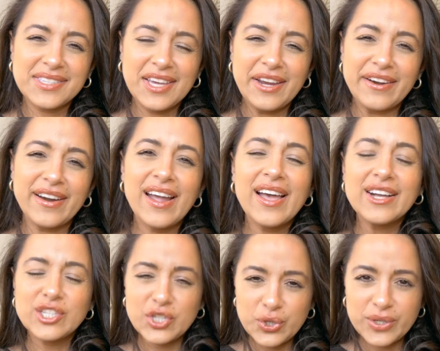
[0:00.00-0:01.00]
here,
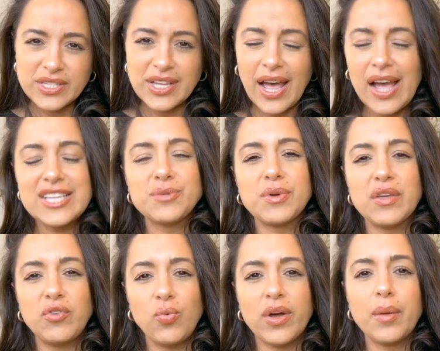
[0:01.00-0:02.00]
true to size, but
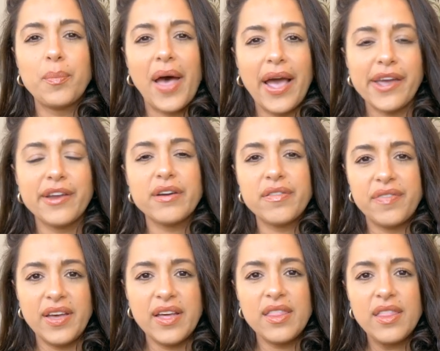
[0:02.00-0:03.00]
if you want a baggier
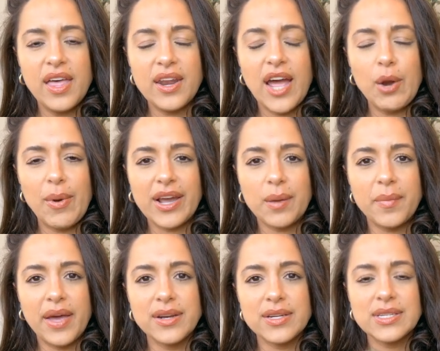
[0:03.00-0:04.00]
fit, then I
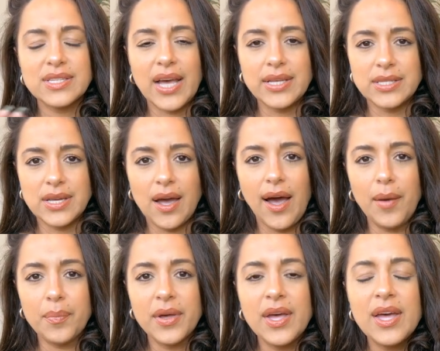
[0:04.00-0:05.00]
recommend sizing
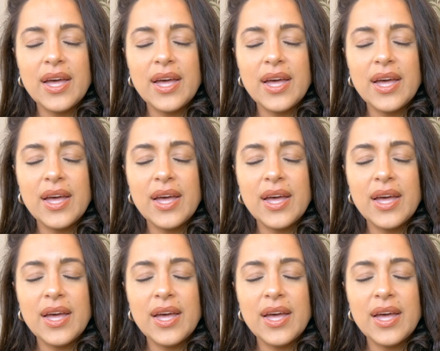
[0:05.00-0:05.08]
up.